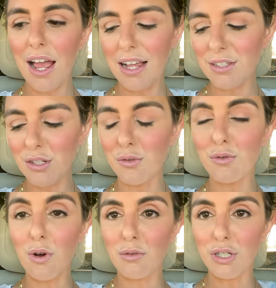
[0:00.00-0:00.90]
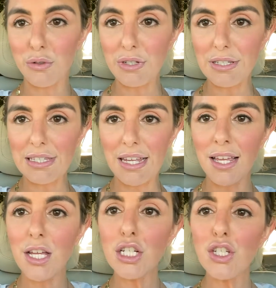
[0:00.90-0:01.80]
as you go
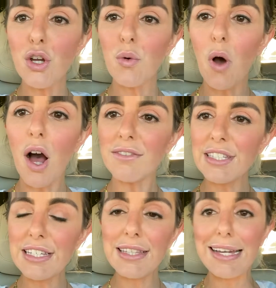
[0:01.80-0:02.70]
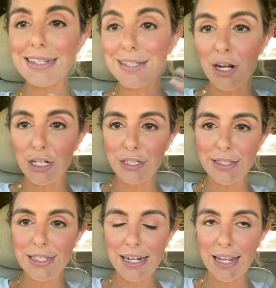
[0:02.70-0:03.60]
decreasing. So obviously that is not a
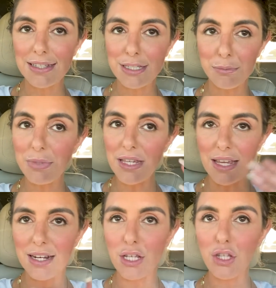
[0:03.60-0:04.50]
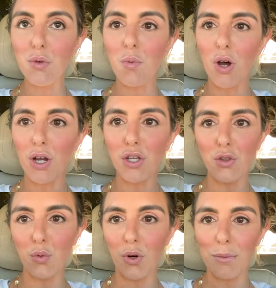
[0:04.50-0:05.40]
good state to be in. You want
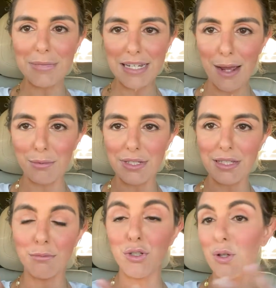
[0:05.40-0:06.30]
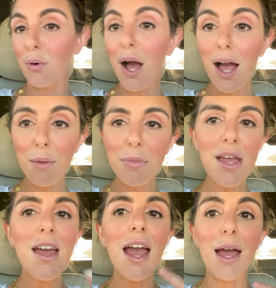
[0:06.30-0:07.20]
your metabolism to go up
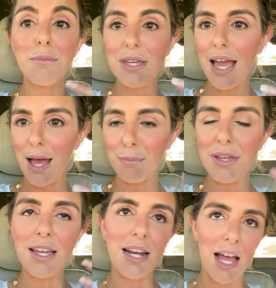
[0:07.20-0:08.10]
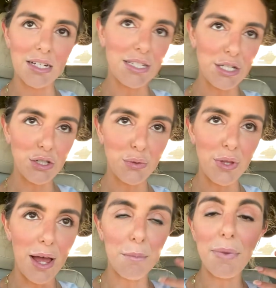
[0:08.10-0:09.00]
and be happy. And how does it do
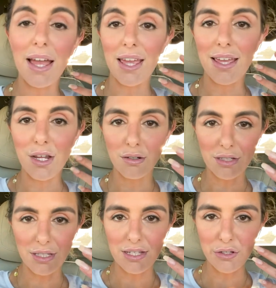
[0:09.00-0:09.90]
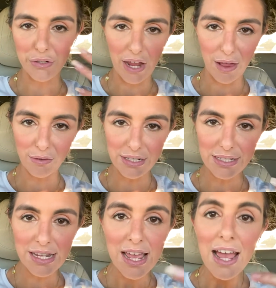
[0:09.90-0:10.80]
that? By increasing your
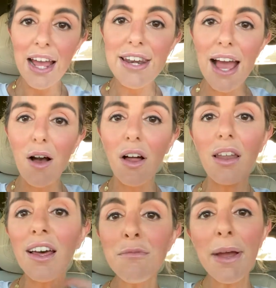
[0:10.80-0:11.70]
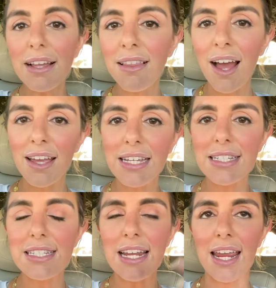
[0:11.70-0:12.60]
calories. Now, a lot of my
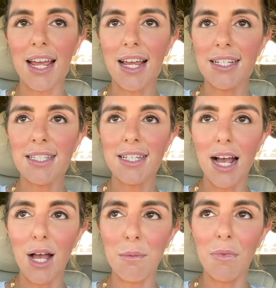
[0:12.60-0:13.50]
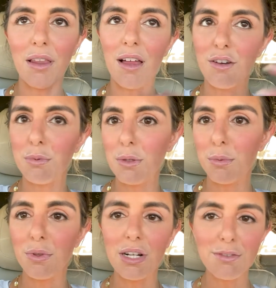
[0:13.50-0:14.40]
clients and a lot of
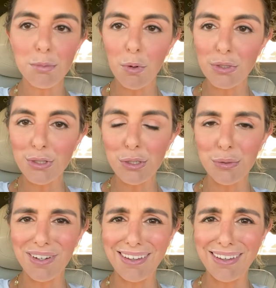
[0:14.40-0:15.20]
people that I've spoken to are